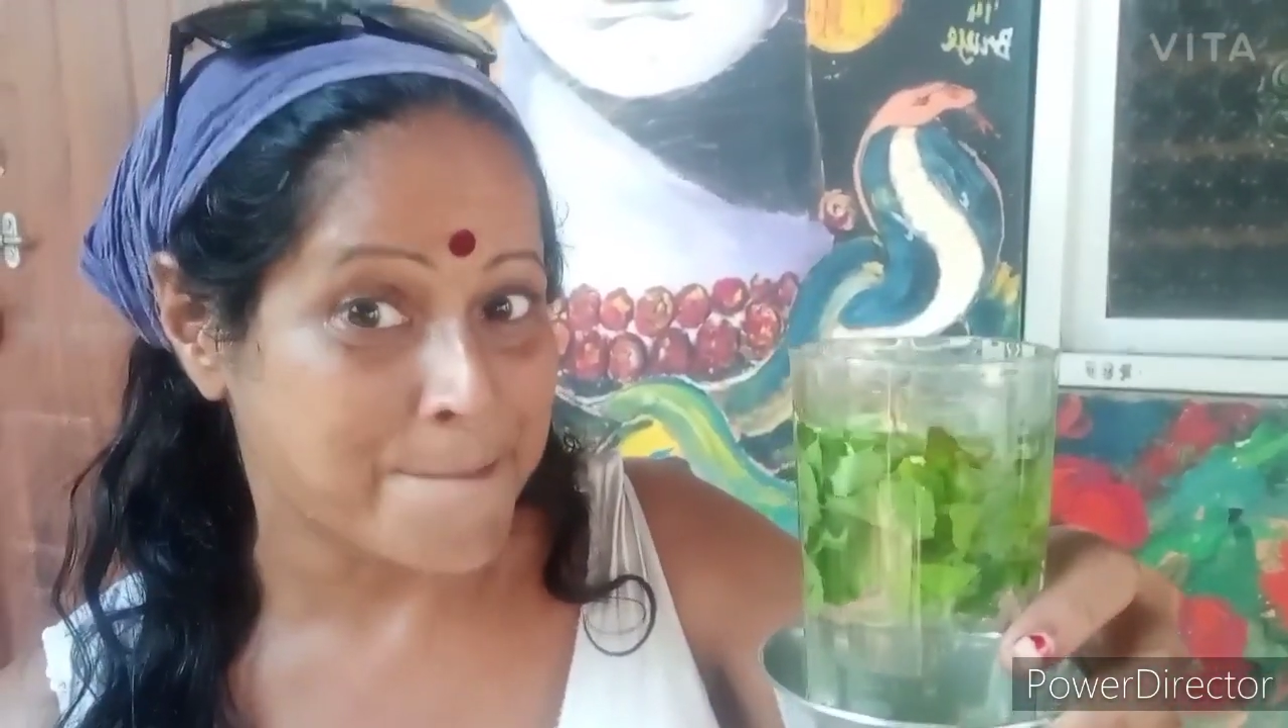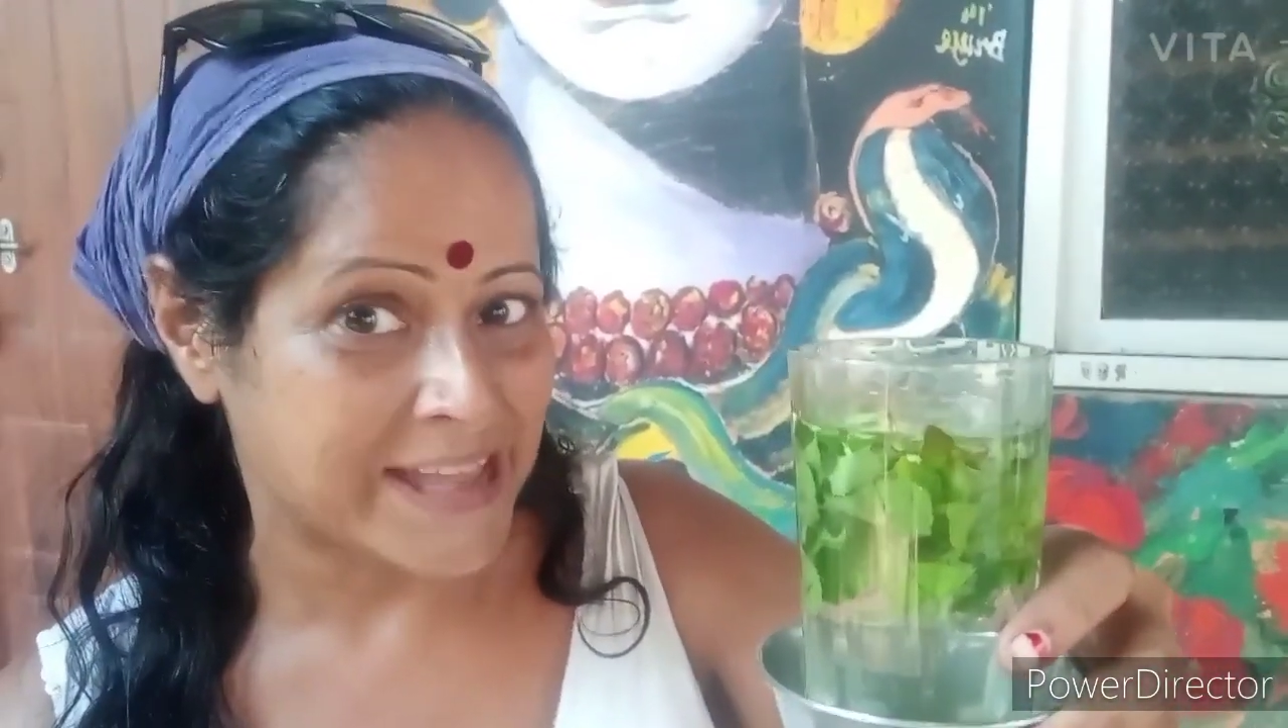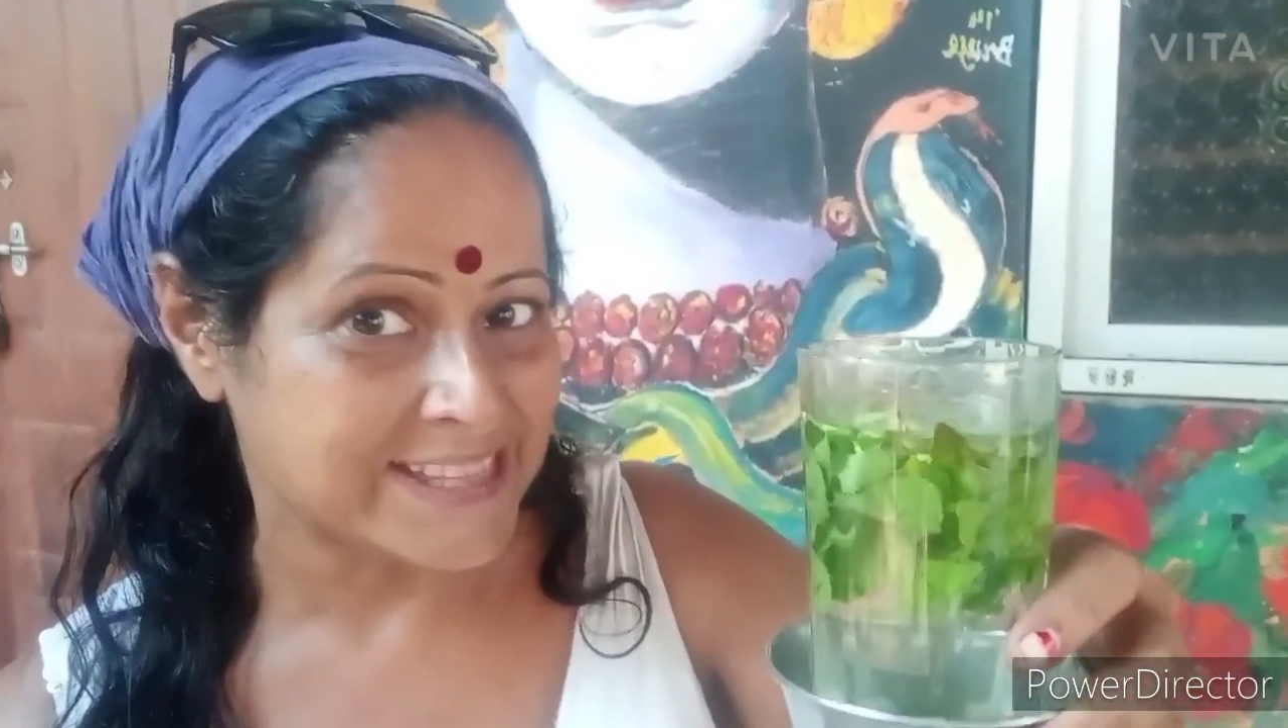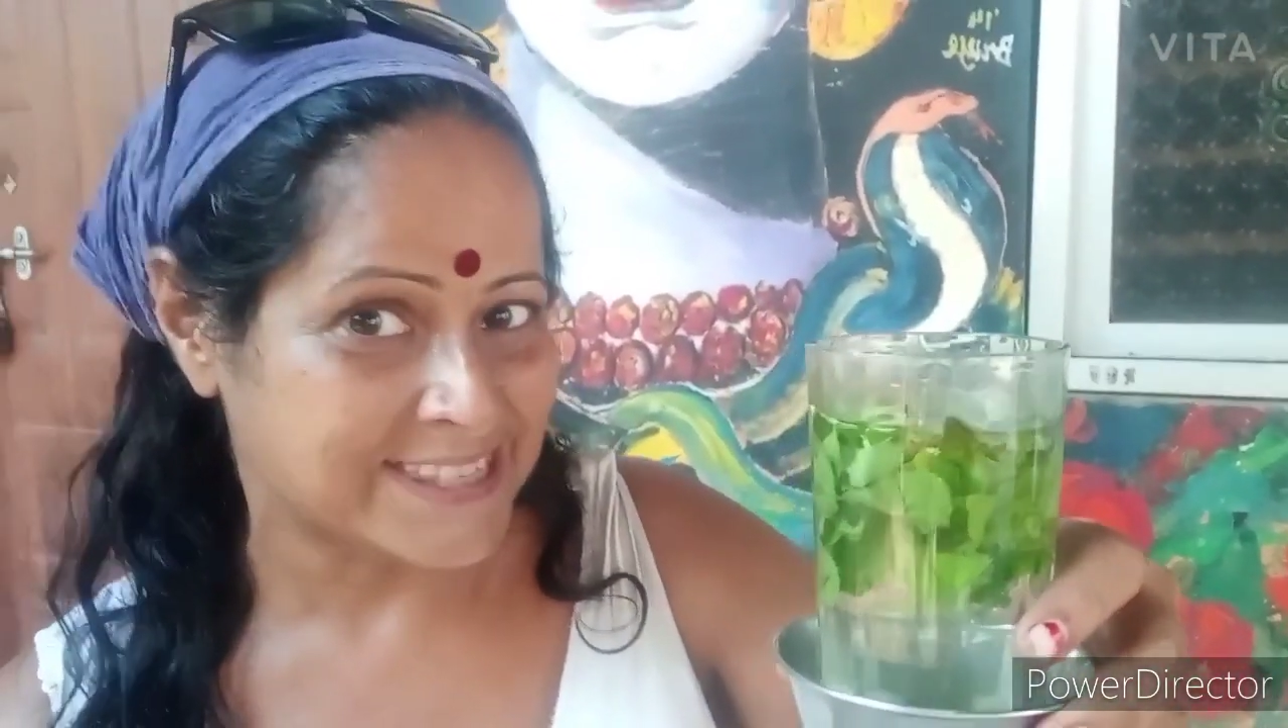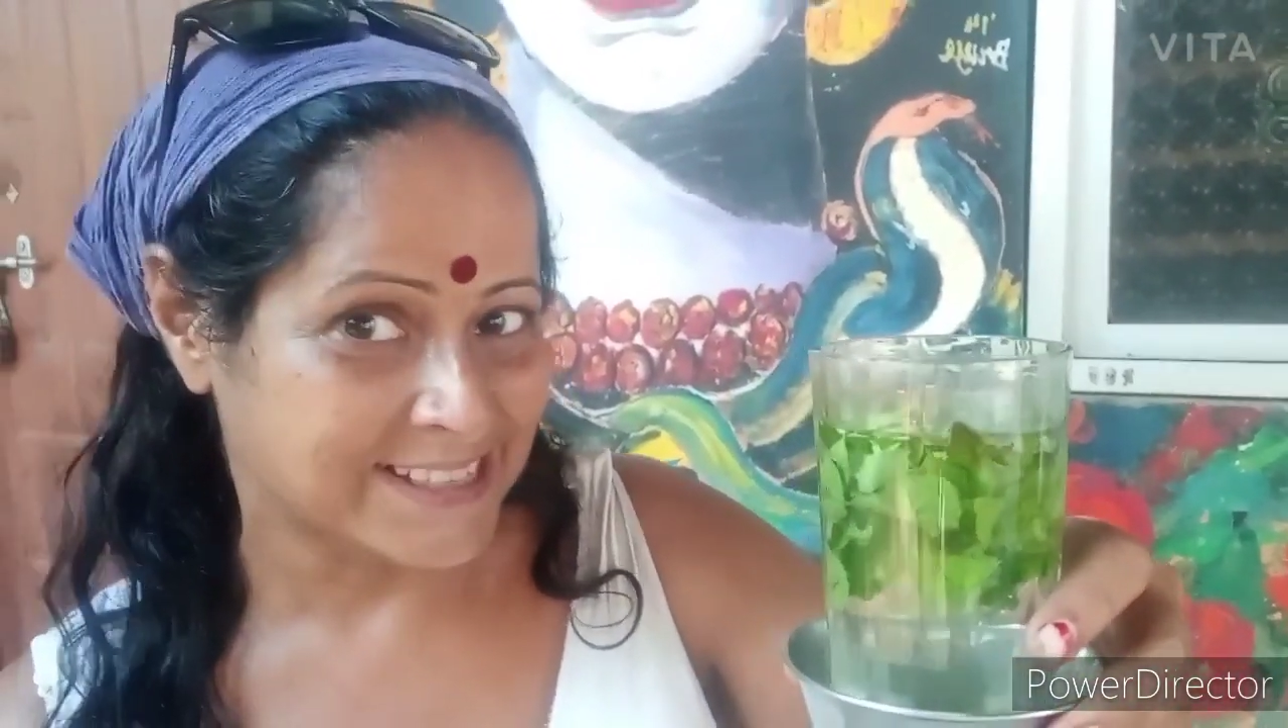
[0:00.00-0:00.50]

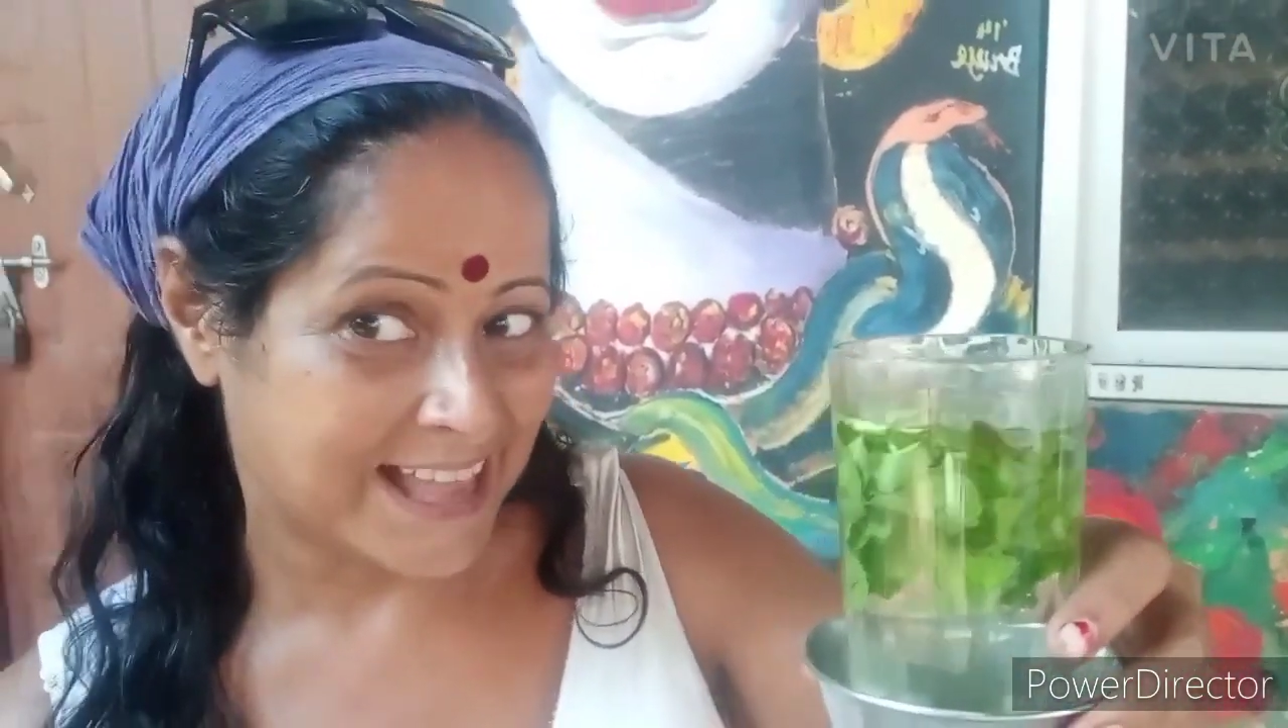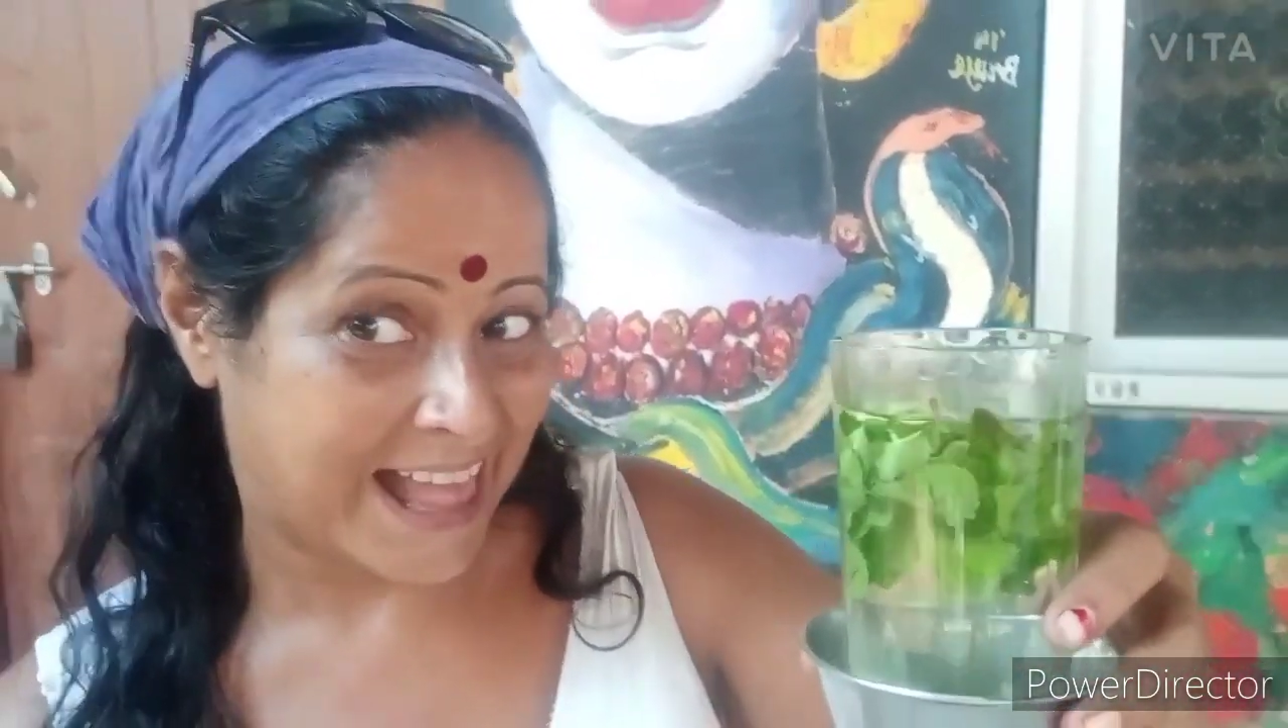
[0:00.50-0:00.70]
mental